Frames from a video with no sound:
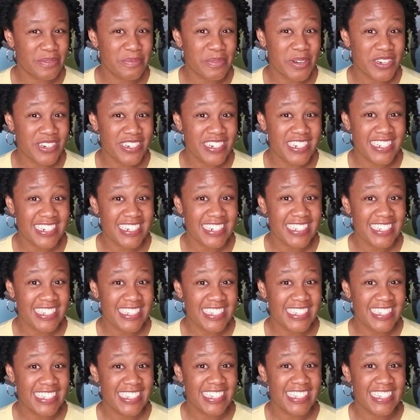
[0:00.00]
emerging?
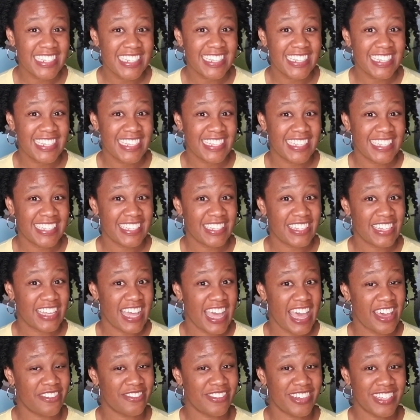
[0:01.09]

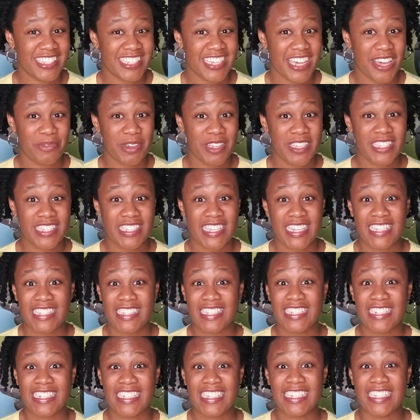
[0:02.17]
Every time I say
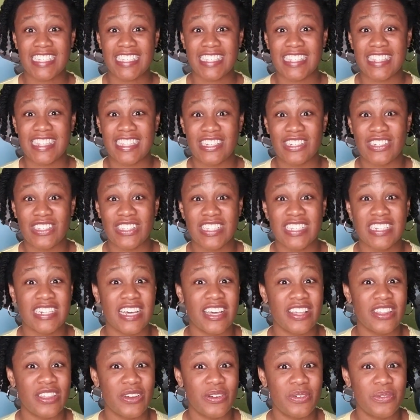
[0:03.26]
Denise, there's
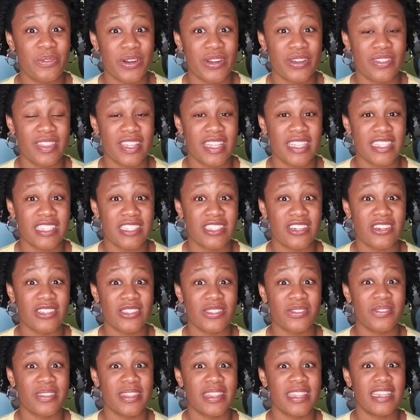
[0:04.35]
another word that
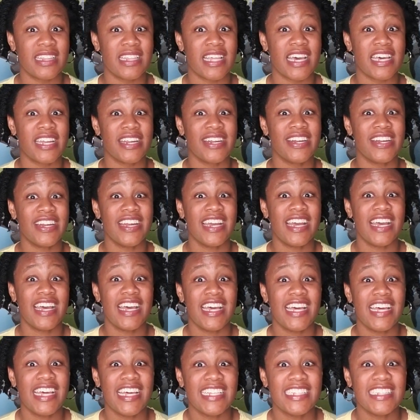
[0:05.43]
starts with the letter
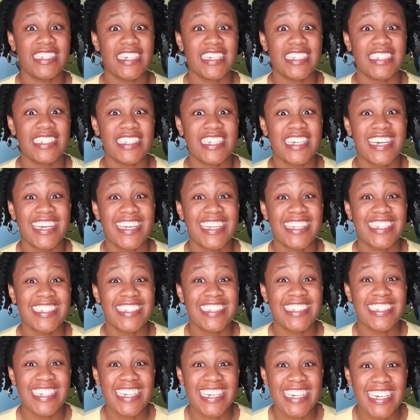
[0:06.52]

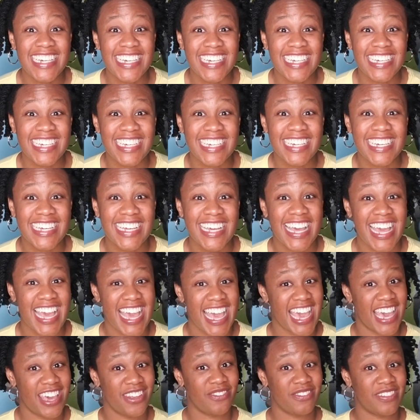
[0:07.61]
D.
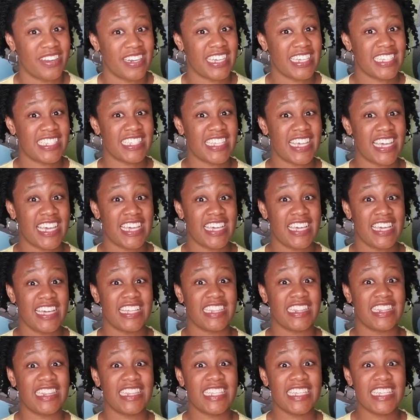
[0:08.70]
And when I say
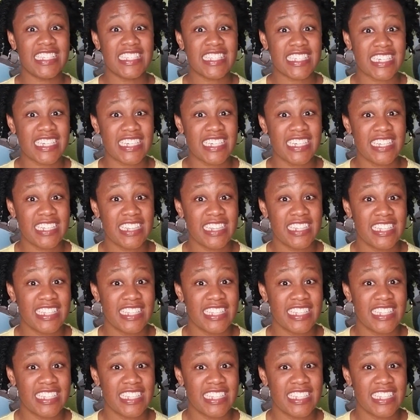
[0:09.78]
Lizzie,